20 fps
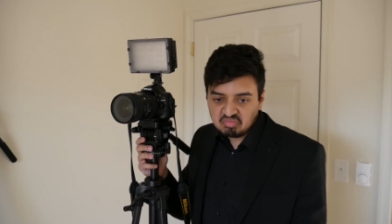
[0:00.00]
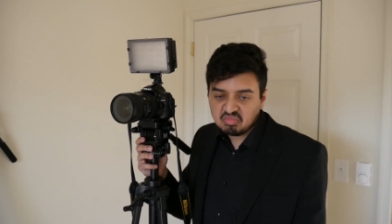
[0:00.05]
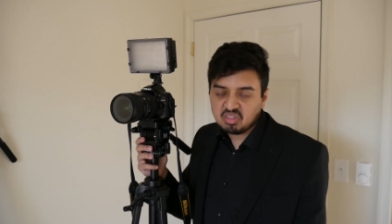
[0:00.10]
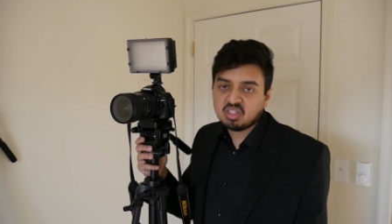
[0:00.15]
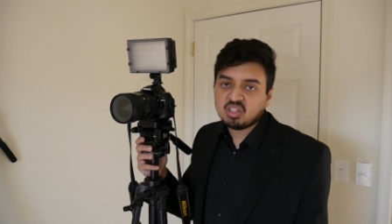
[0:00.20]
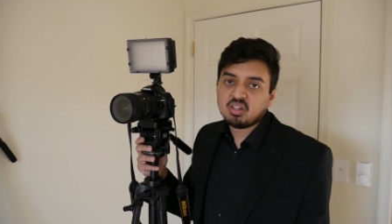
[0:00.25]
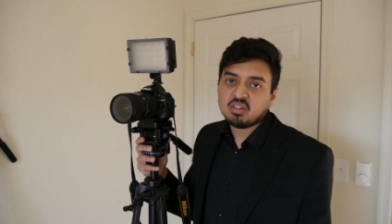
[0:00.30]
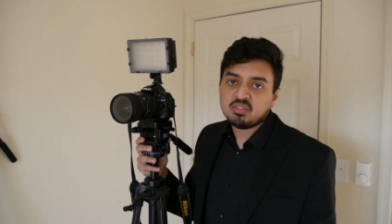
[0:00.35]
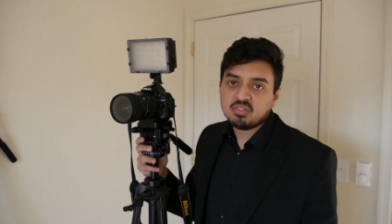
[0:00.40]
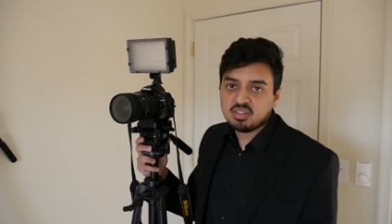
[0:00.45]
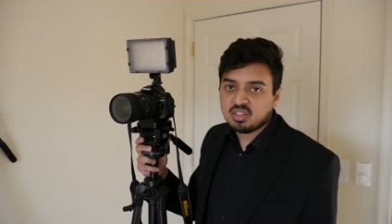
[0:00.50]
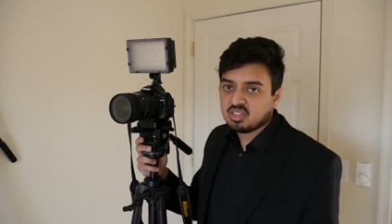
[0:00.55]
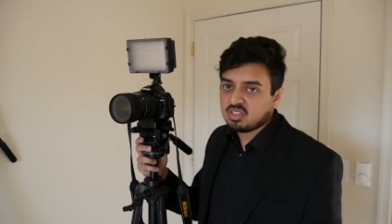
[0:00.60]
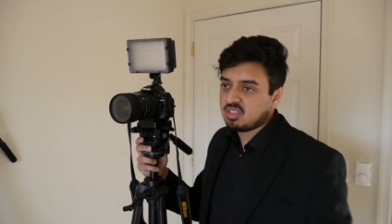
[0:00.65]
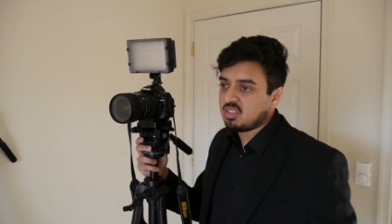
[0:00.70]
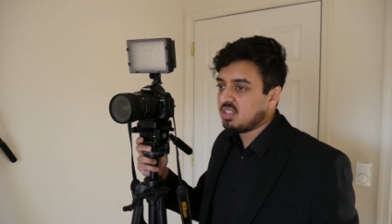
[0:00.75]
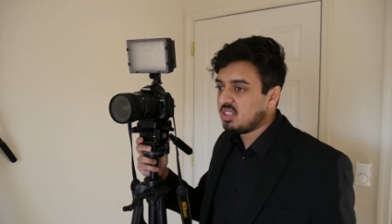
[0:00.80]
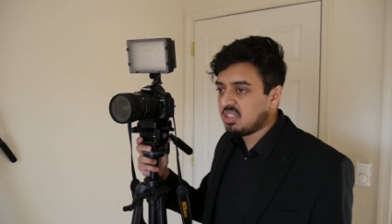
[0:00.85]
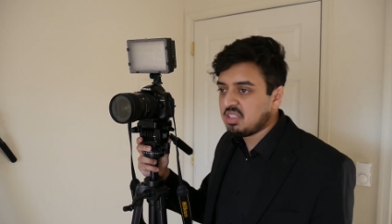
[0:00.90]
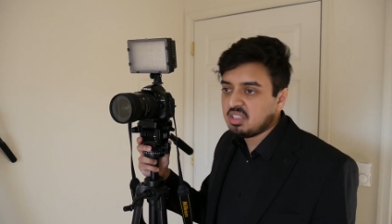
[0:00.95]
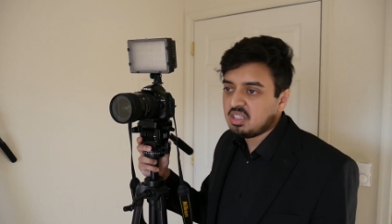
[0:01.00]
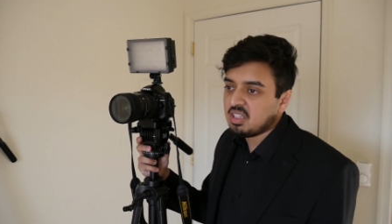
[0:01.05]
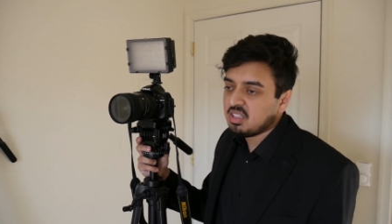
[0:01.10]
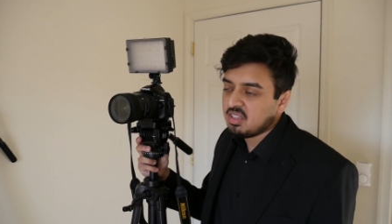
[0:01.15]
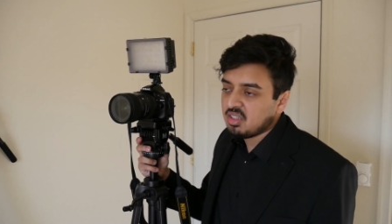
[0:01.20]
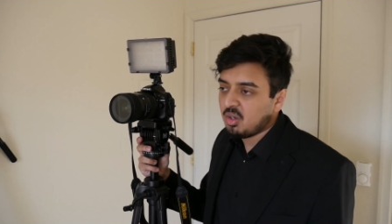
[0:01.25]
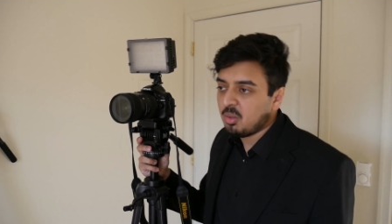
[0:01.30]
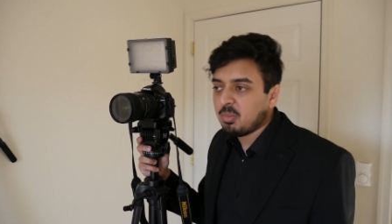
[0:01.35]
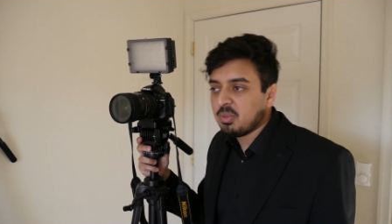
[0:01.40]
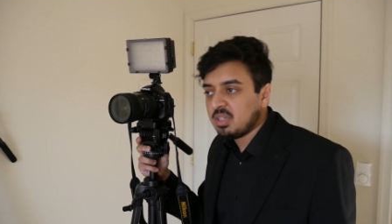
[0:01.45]
You know, there's
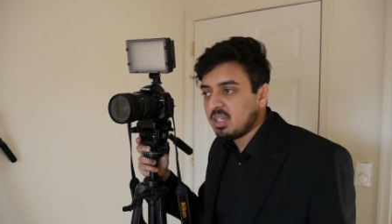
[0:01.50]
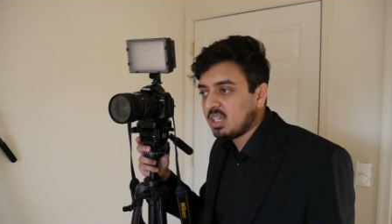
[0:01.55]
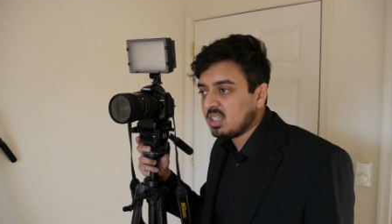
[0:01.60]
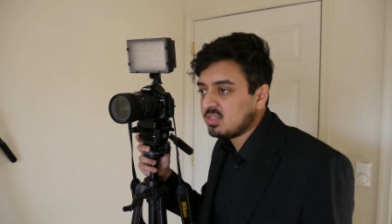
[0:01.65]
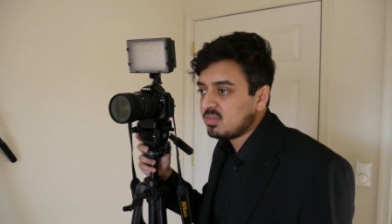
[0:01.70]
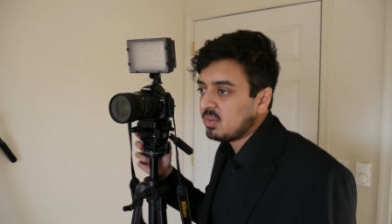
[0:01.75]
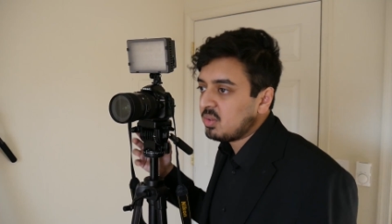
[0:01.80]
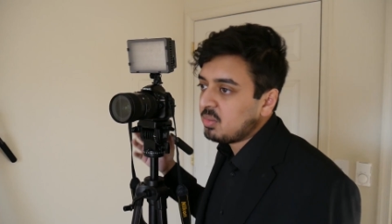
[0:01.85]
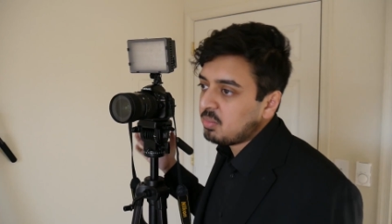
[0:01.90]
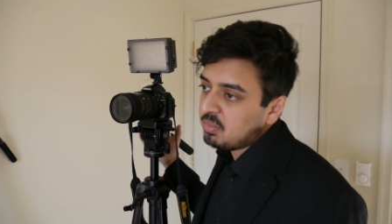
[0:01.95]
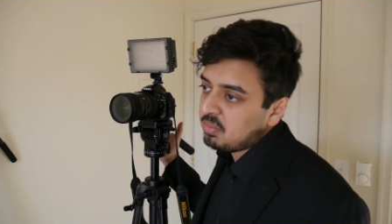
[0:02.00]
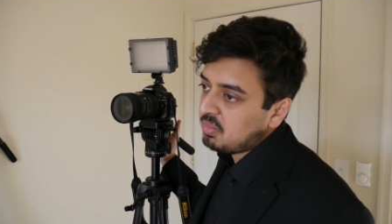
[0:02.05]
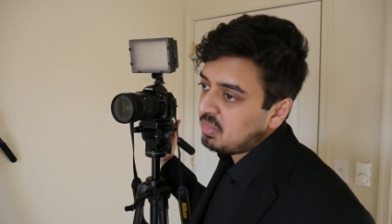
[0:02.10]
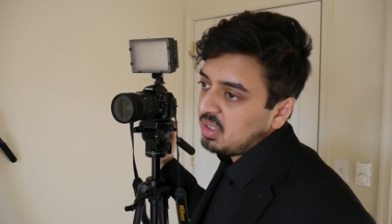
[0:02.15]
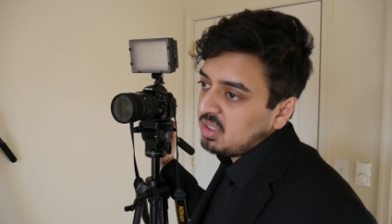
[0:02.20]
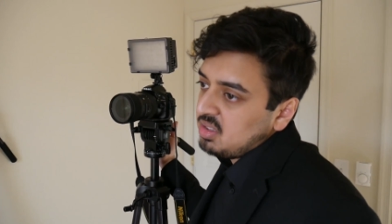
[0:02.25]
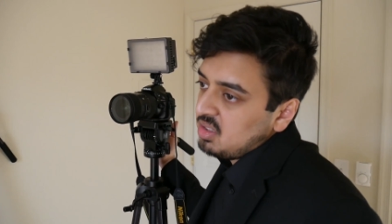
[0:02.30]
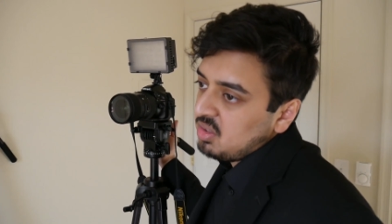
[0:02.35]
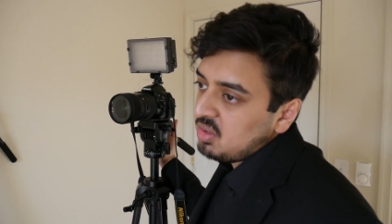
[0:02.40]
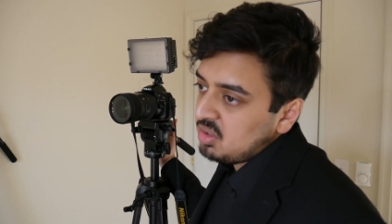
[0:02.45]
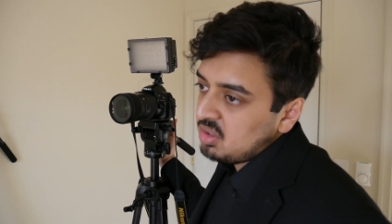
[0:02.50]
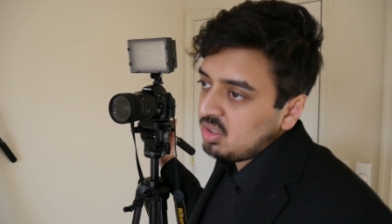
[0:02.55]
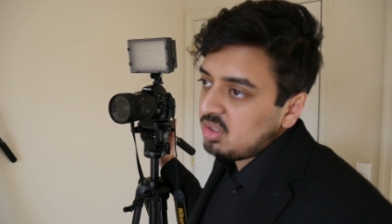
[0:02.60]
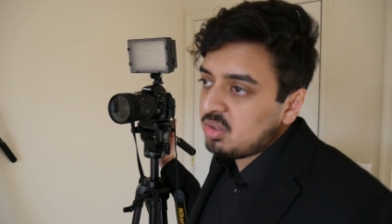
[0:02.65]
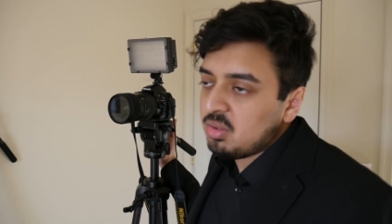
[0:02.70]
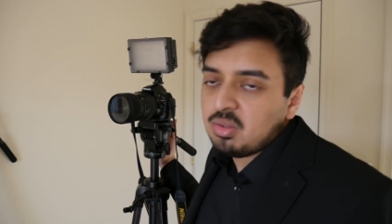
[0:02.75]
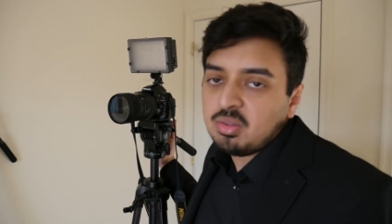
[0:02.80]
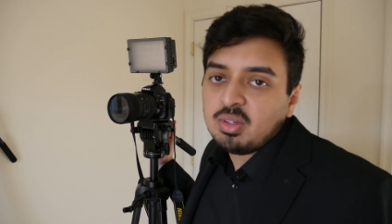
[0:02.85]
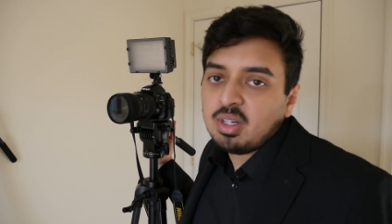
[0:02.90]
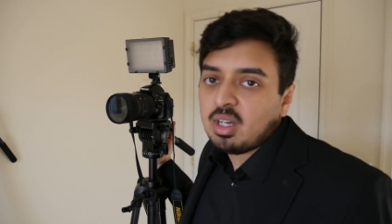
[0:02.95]
the open dance floor is usually
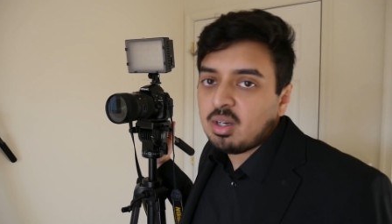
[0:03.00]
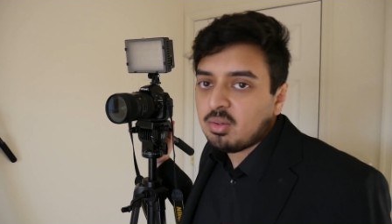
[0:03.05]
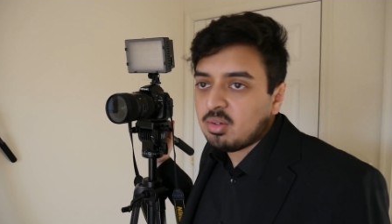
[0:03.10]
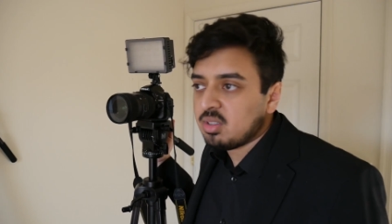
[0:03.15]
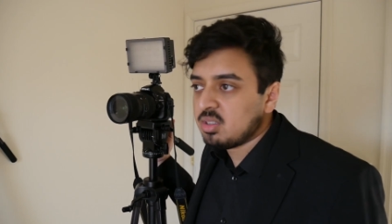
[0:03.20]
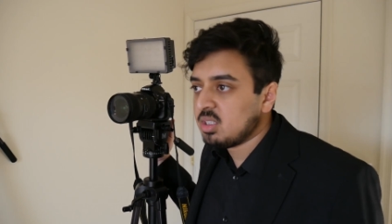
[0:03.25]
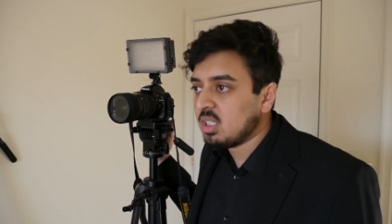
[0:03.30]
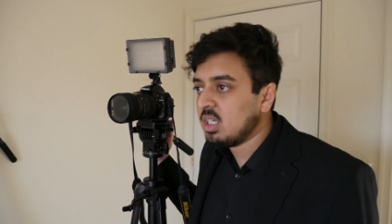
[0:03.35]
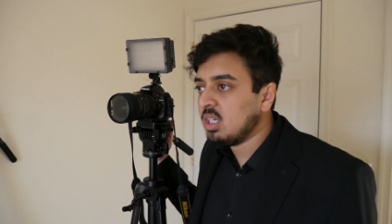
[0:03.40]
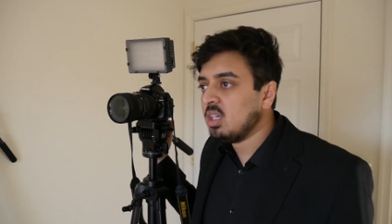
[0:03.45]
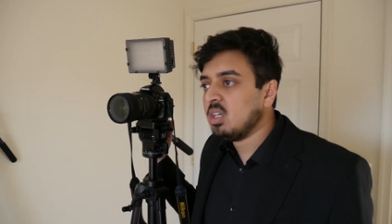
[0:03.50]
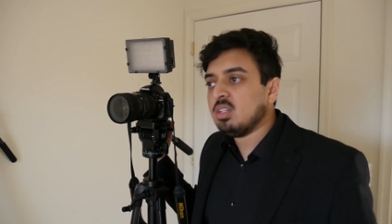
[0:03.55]
2-3 hours,